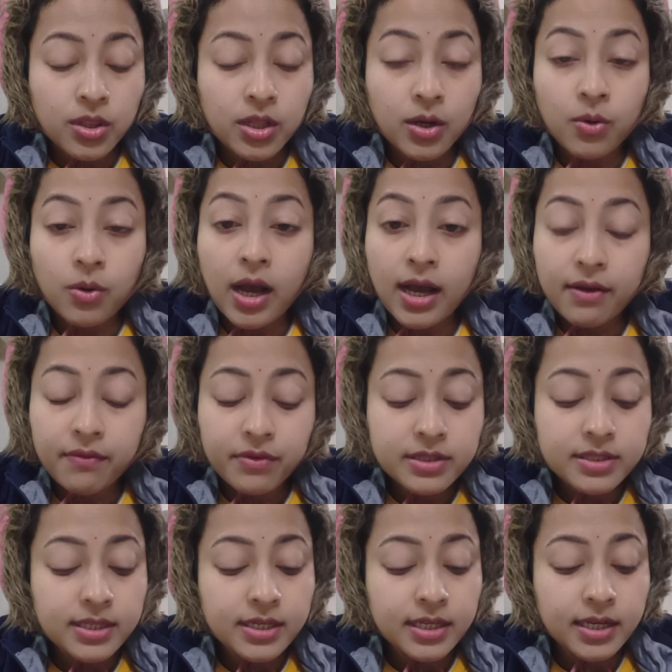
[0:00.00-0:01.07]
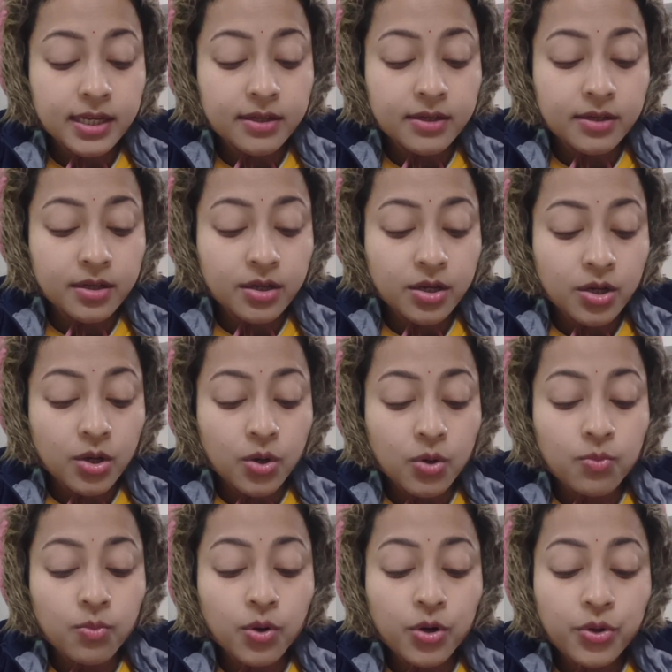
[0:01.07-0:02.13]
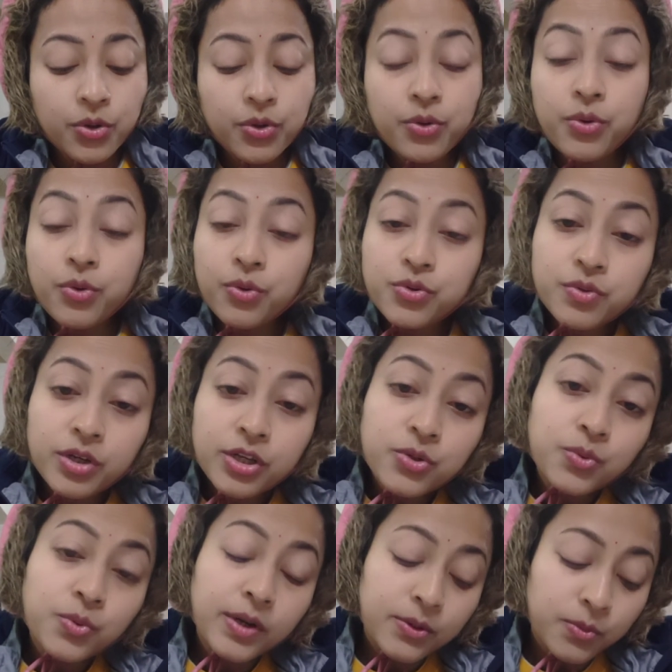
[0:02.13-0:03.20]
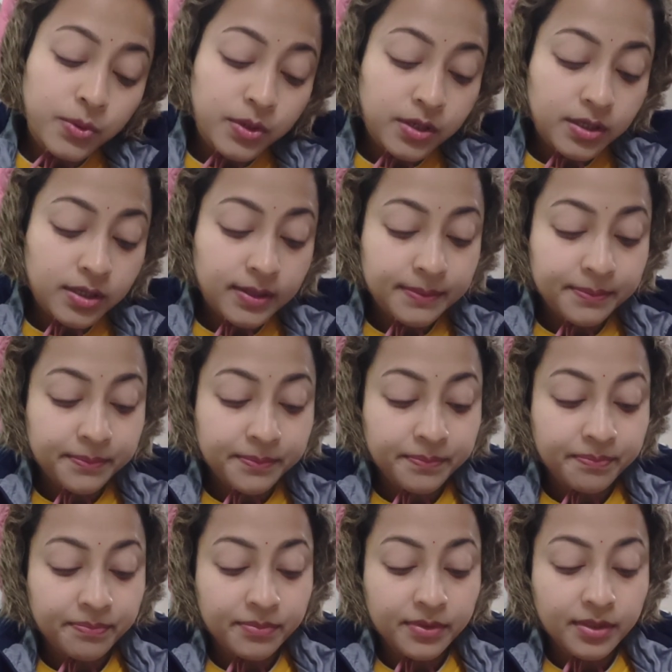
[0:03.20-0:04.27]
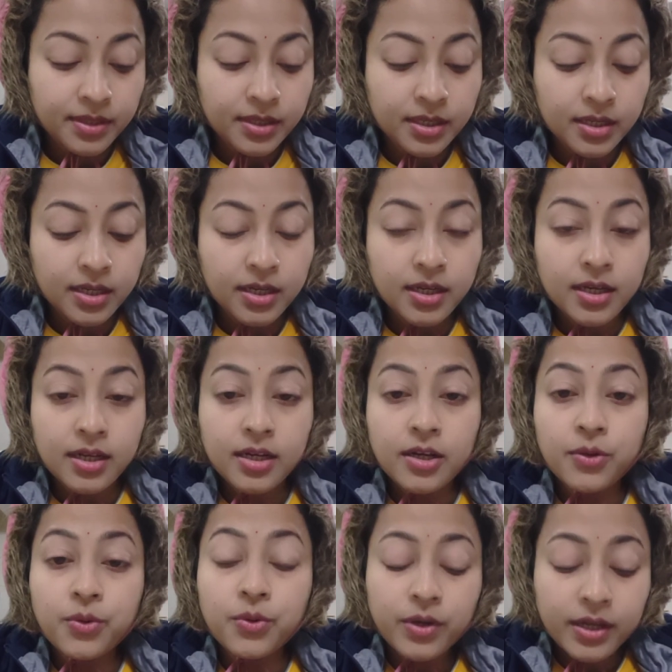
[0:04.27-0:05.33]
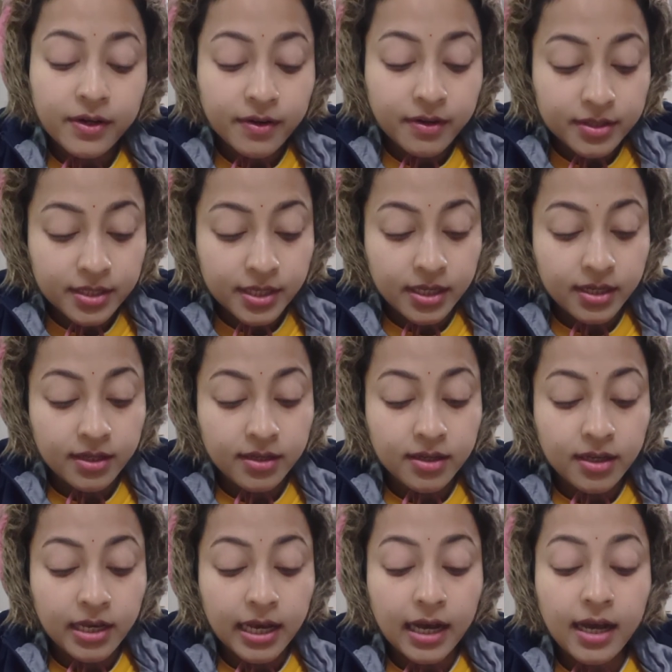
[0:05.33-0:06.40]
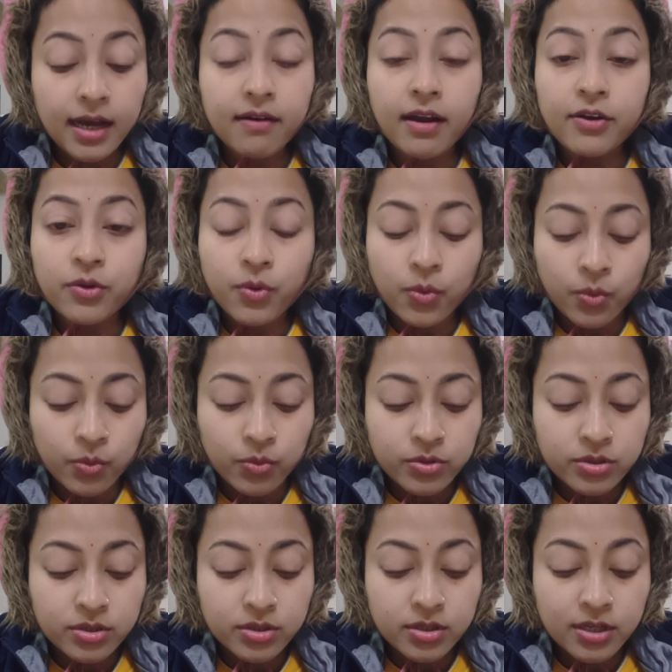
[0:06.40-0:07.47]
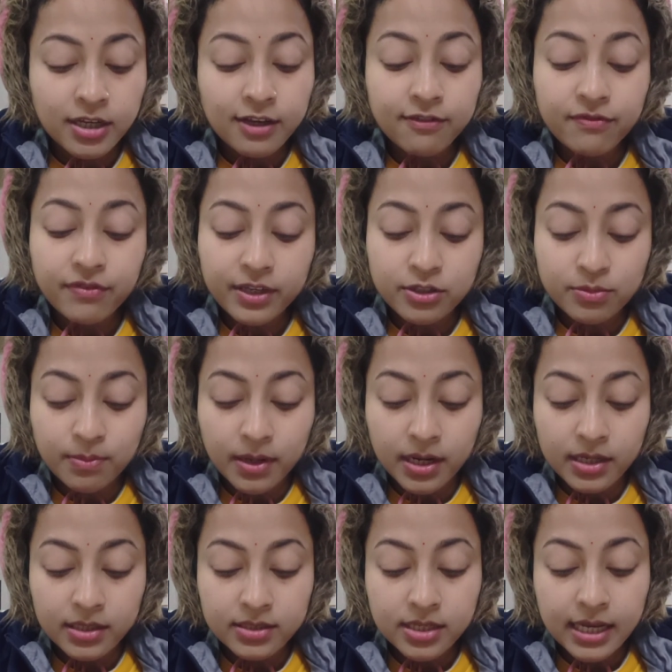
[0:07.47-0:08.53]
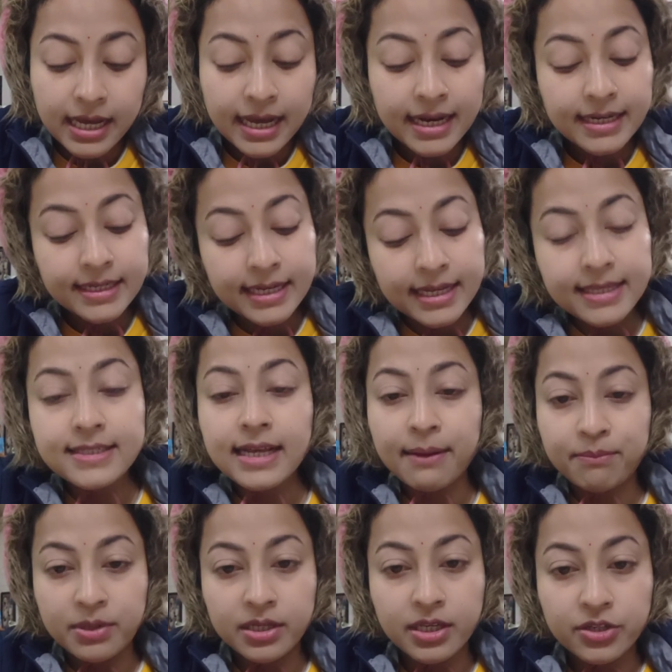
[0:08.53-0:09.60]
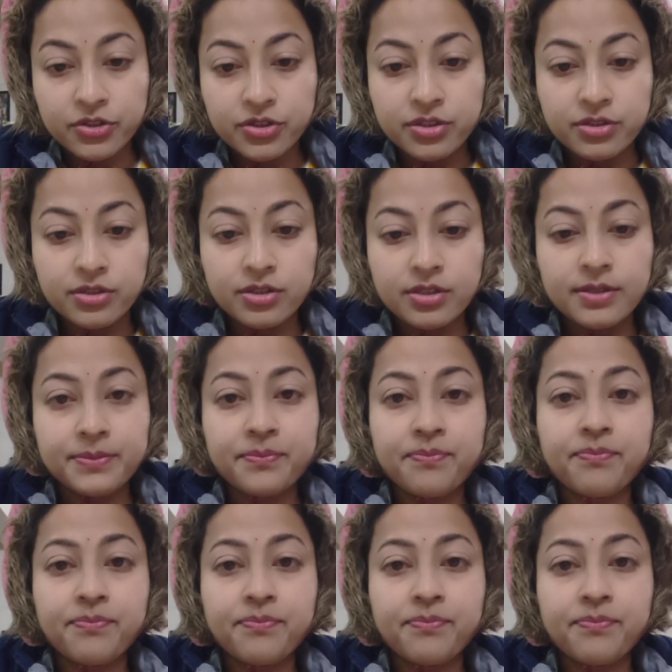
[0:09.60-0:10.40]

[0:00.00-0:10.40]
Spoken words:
now I will say again, what do you usually do at work? Now you can say, I write codes, fix bugs, and test applications.